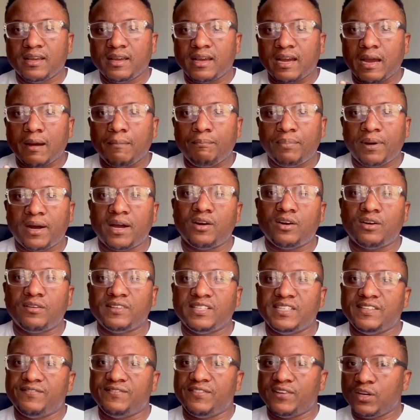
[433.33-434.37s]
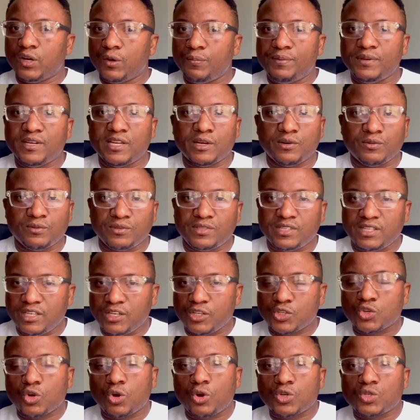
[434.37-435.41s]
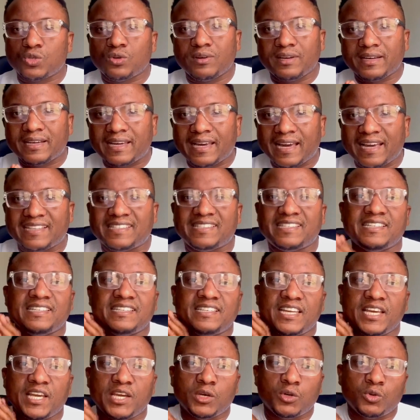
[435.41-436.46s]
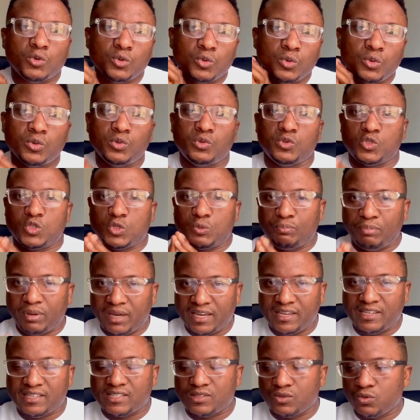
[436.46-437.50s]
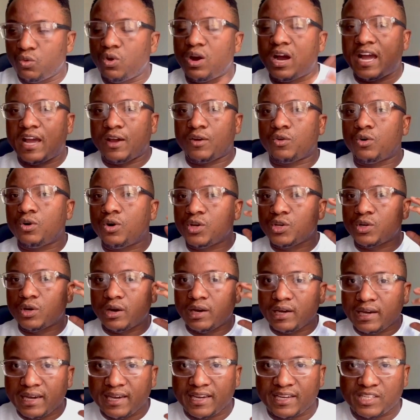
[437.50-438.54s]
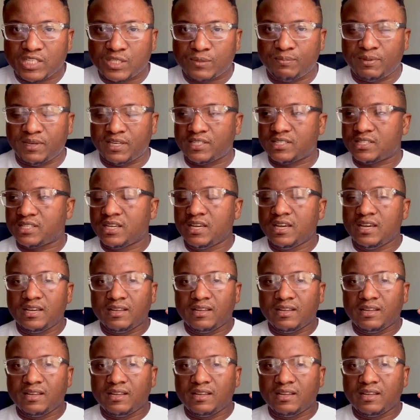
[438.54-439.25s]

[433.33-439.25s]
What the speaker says: And part of developing a routine is also getting a good space, what I call your A space.